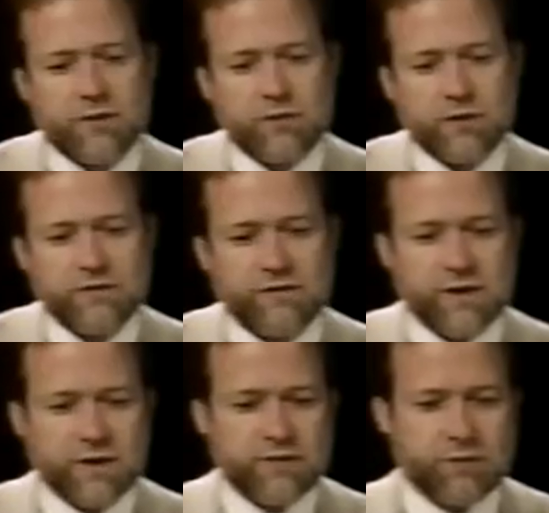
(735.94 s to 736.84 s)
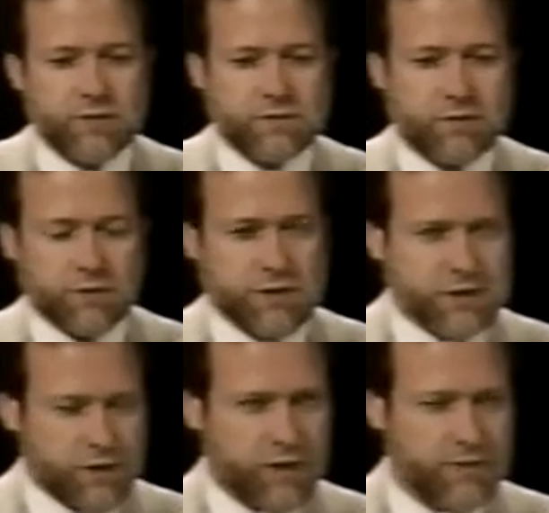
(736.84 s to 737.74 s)
that where we
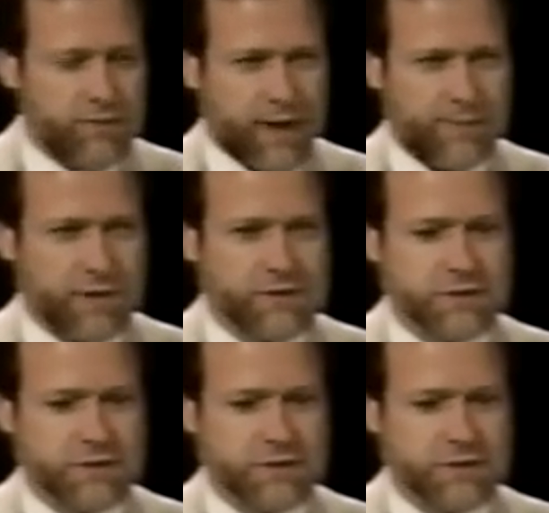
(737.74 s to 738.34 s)
started mapping,